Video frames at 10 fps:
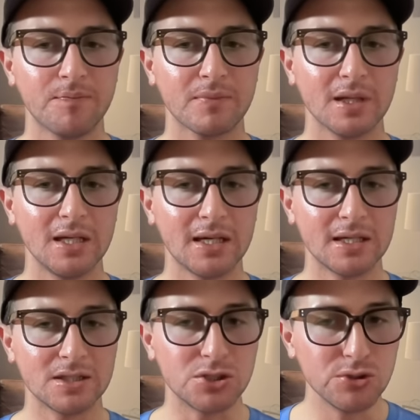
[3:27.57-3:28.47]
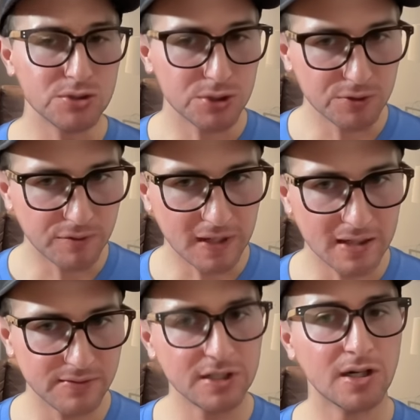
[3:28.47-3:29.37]
he had a
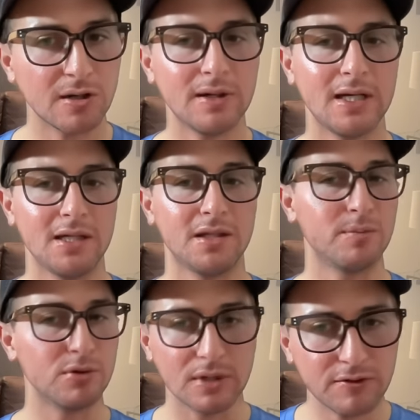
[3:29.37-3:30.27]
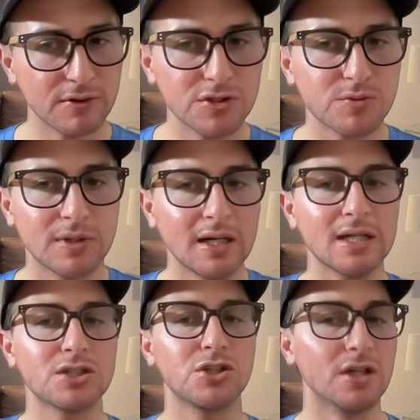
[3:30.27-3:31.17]
2.25 ERA. The peripherals were not
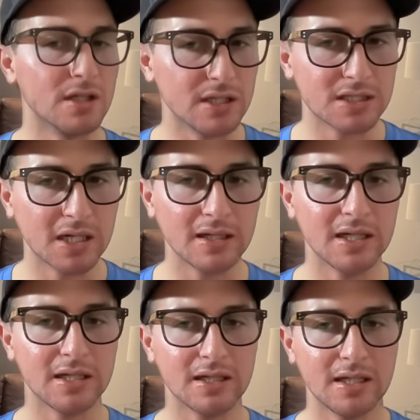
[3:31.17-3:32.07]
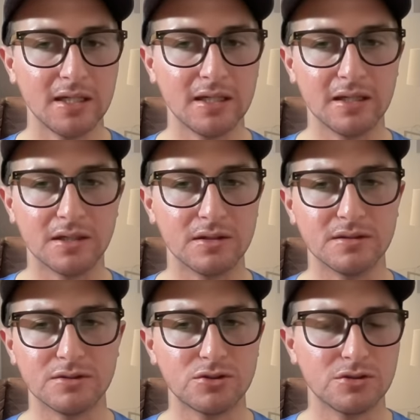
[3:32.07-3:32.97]
as good. It's not like he
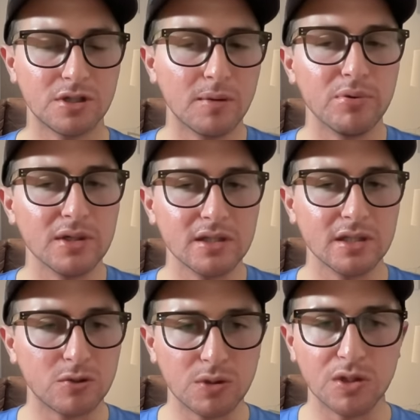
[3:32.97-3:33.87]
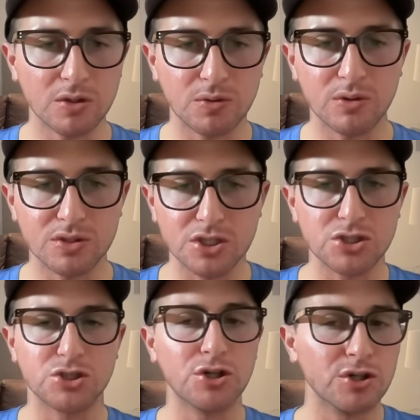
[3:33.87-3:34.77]
completely, quote-unquote,
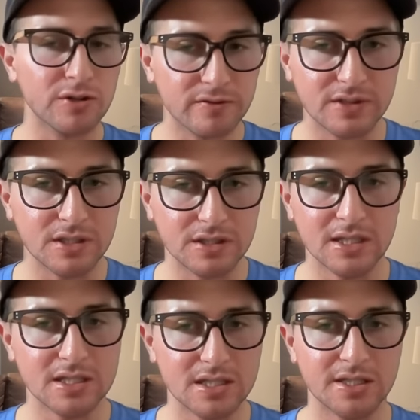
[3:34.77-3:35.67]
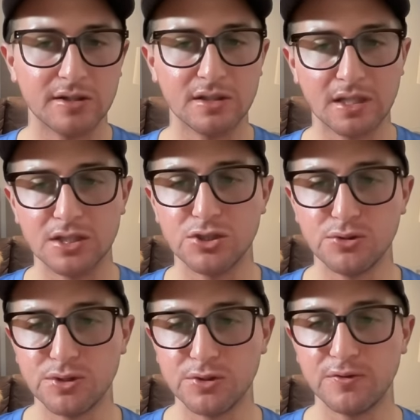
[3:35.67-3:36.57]
deserved necessarily a
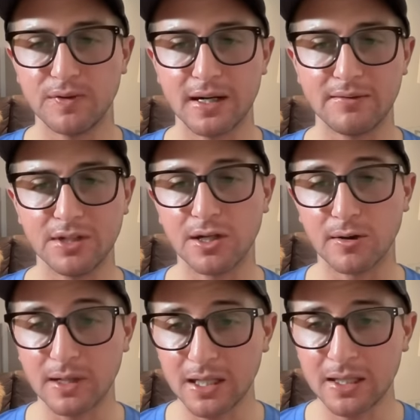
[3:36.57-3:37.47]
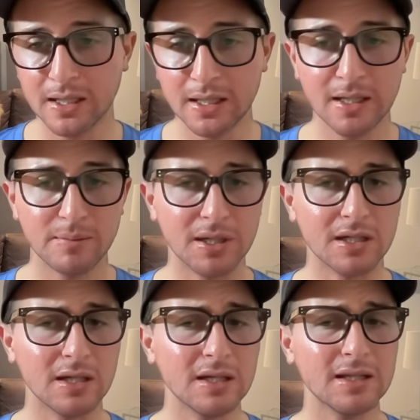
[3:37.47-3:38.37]
2.25 ERA, but
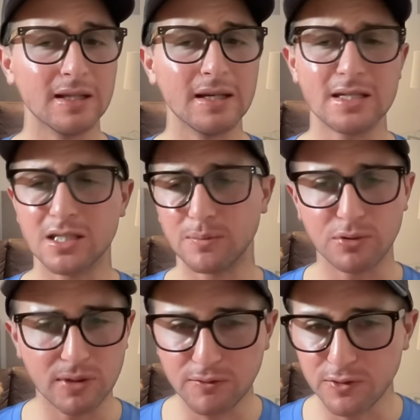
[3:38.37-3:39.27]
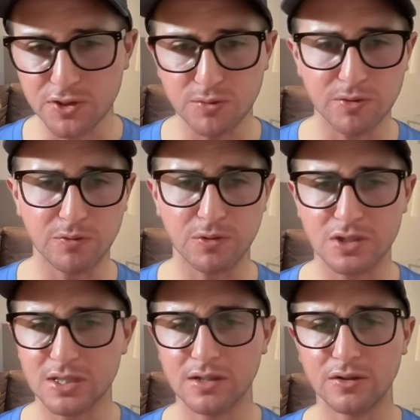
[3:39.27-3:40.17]
nonetheless, the peripherals were
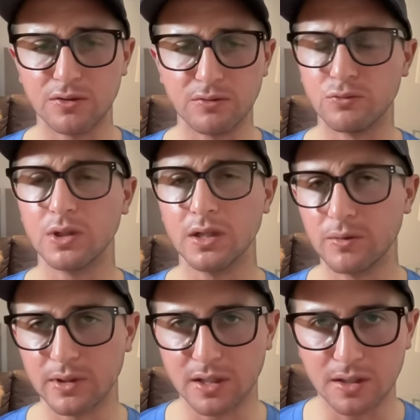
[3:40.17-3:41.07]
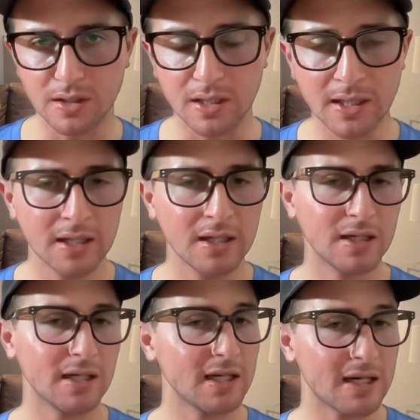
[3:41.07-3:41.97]
still really, really good.
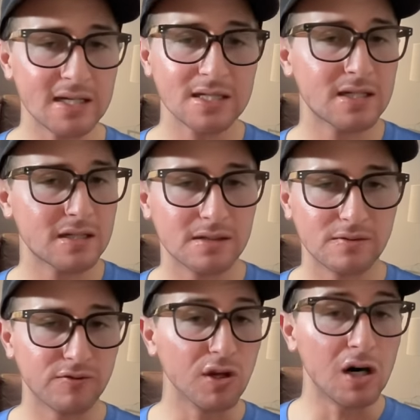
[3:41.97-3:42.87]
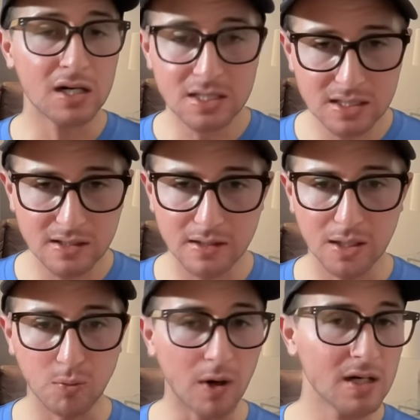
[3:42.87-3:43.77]
He has flaws.
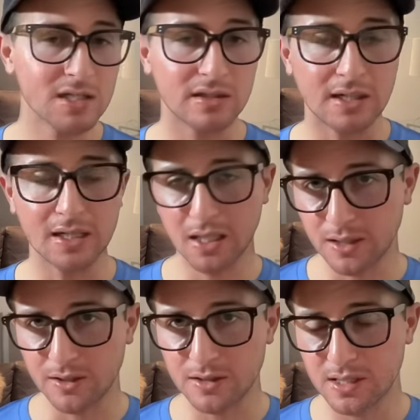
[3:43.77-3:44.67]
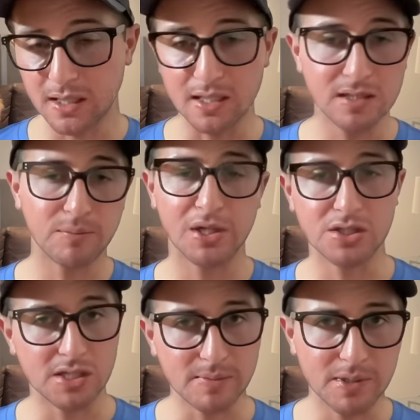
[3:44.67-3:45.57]
He walks a lot of hitters. He doesn't
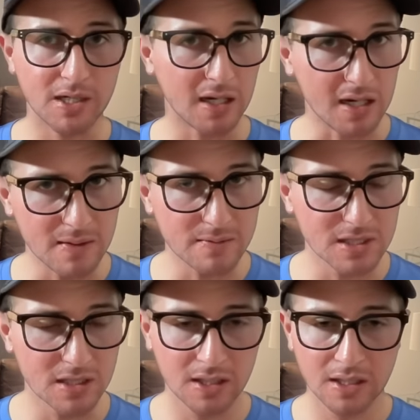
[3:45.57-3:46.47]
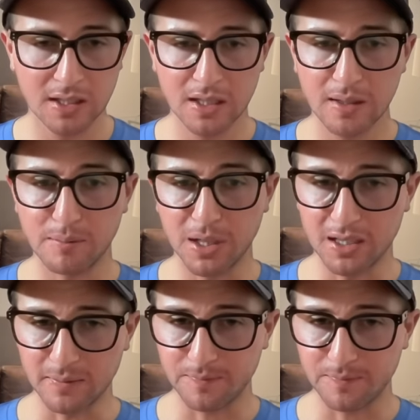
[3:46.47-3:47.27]
pitch deep into games, but